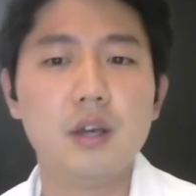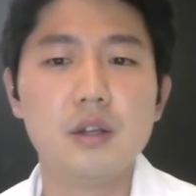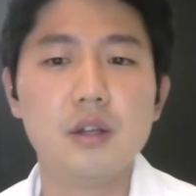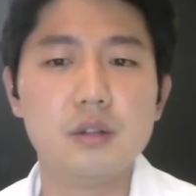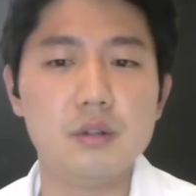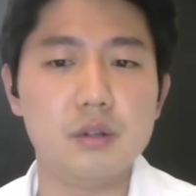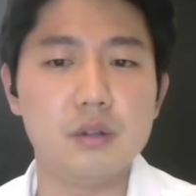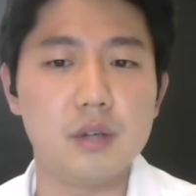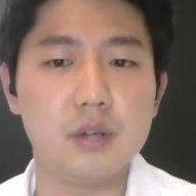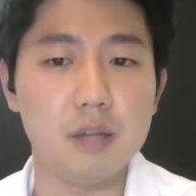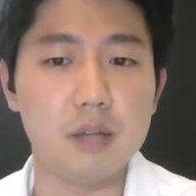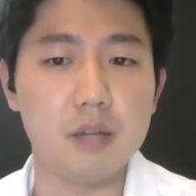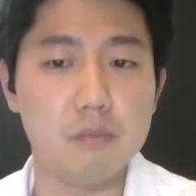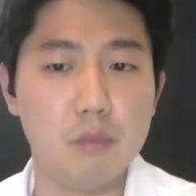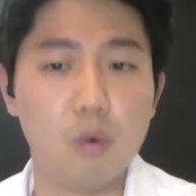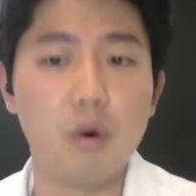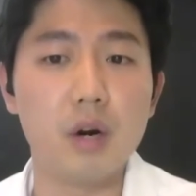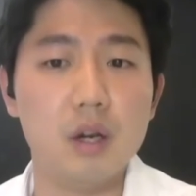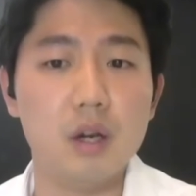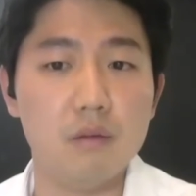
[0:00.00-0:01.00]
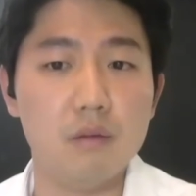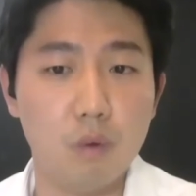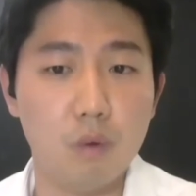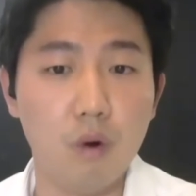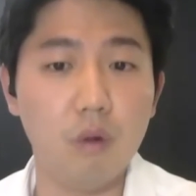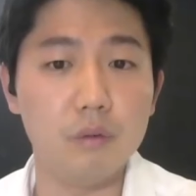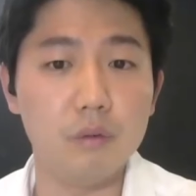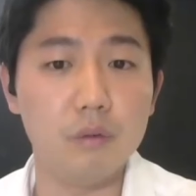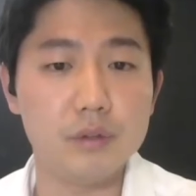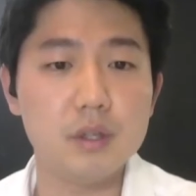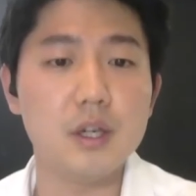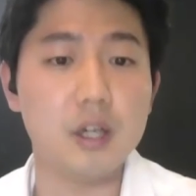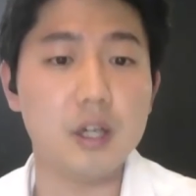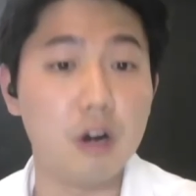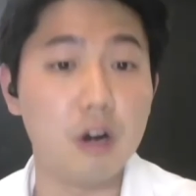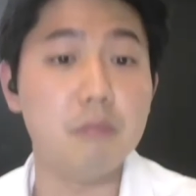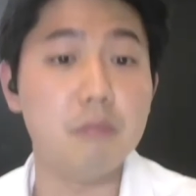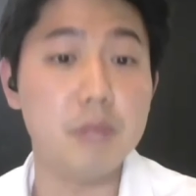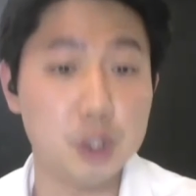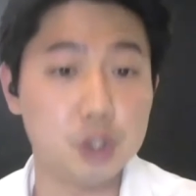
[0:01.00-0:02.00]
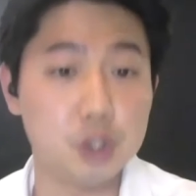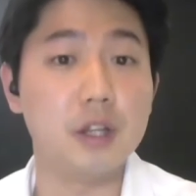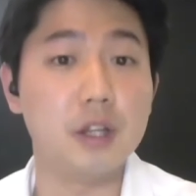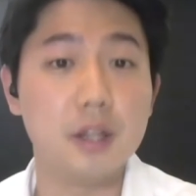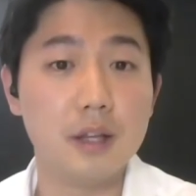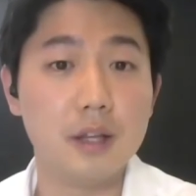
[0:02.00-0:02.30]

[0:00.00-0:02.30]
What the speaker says: to get more involved in our mission?